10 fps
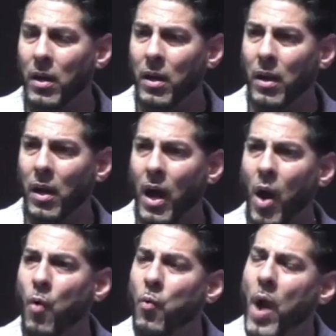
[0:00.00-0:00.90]
how
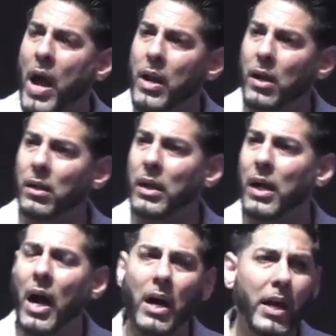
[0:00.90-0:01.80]
radically
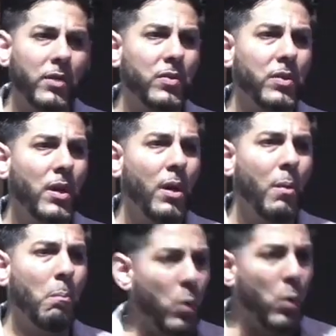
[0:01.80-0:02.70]
God has
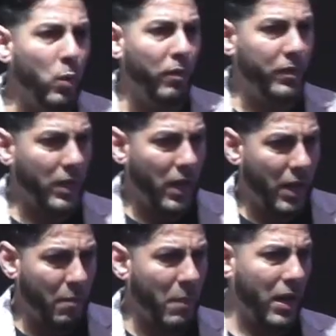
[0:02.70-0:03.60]
moved in
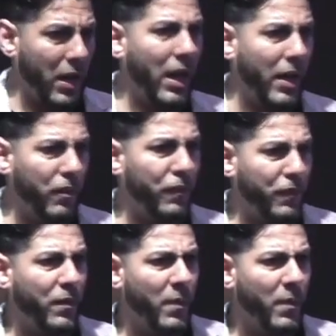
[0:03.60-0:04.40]
my life.